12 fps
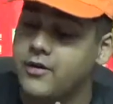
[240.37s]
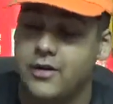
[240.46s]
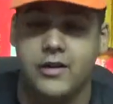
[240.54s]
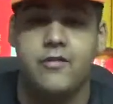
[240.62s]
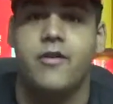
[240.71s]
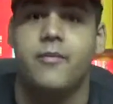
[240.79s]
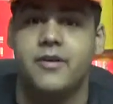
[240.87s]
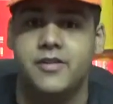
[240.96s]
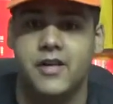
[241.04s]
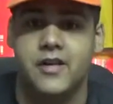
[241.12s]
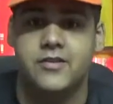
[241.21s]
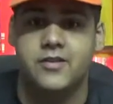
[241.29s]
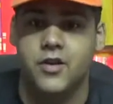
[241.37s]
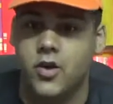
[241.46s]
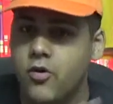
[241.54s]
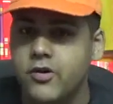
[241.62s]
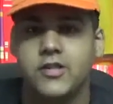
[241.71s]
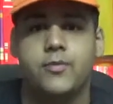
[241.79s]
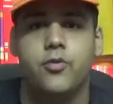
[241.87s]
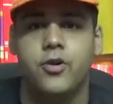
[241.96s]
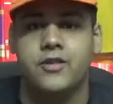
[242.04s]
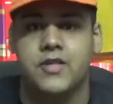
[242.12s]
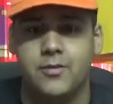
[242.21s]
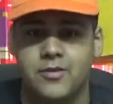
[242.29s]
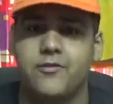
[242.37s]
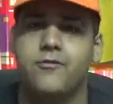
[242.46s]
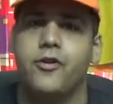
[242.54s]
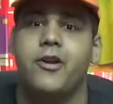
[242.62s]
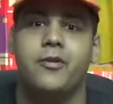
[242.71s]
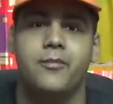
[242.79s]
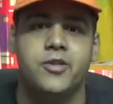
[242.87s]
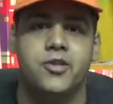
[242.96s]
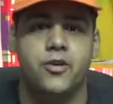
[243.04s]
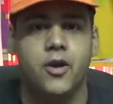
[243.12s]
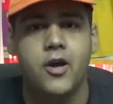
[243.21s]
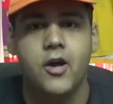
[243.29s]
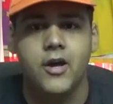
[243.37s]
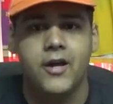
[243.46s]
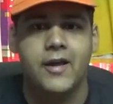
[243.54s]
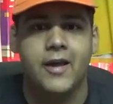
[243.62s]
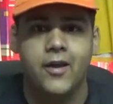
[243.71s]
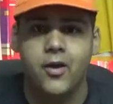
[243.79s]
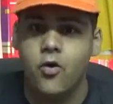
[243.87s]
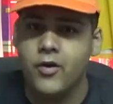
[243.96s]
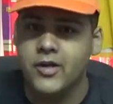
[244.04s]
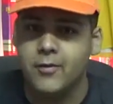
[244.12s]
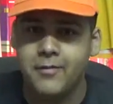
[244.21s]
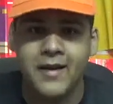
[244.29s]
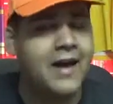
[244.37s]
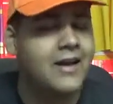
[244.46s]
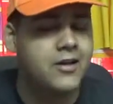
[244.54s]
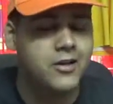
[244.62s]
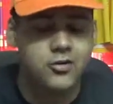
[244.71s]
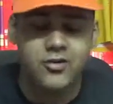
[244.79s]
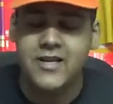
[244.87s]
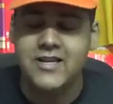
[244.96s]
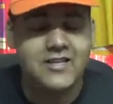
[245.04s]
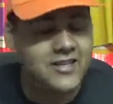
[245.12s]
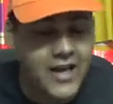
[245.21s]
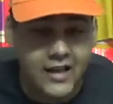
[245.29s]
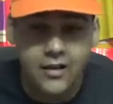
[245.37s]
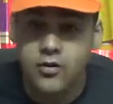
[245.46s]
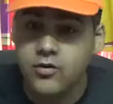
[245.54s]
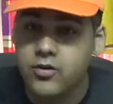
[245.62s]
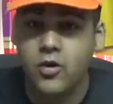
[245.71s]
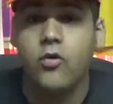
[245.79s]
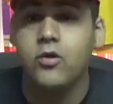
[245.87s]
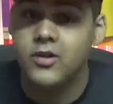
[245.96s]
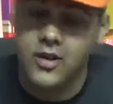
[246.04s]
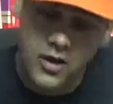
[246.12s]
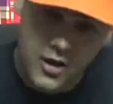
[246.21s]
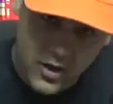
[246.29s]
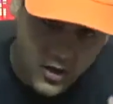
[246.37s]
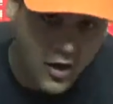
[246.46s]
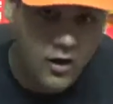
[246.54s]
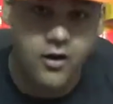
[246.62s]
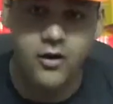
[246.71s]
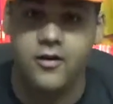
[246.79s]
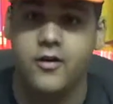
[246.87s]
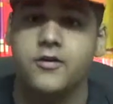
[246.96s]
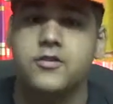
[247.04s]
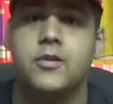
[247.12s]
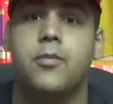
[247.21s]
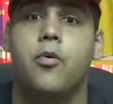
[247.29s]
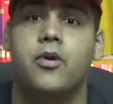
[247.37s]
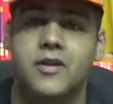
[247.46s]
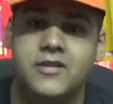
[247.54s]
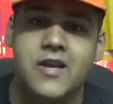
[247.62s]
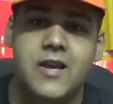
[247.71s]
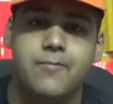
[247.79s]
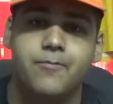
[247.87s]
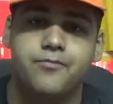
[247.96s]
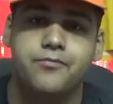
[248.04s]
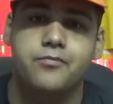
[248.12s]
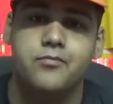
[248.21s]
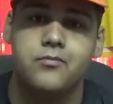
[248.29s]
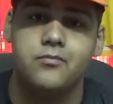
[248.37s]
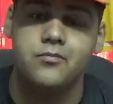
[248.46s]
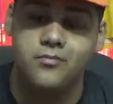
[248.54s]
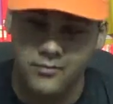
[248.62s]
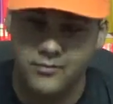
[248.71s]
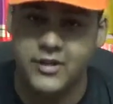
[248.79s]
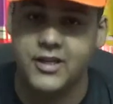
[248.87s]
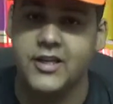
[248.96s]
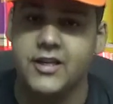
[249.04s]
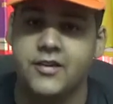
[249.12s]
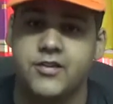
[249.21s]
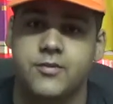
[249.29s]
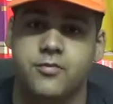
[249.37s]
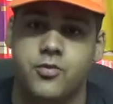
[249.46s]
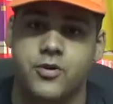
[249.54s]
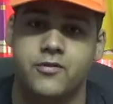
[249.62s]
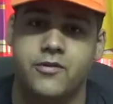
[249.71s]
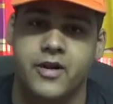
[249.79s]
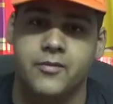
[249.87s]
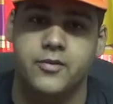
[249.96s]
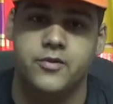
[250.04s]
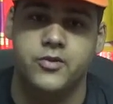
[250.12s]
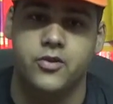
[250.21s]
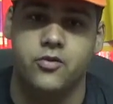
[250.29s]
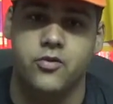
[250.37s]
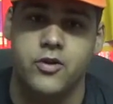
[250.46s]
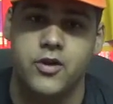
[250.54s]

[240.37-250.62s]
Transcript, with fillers: November 6th. Go and support the team. It's free admission. Go in your black, green, yellow, gold. Support the team. They need your support very much so.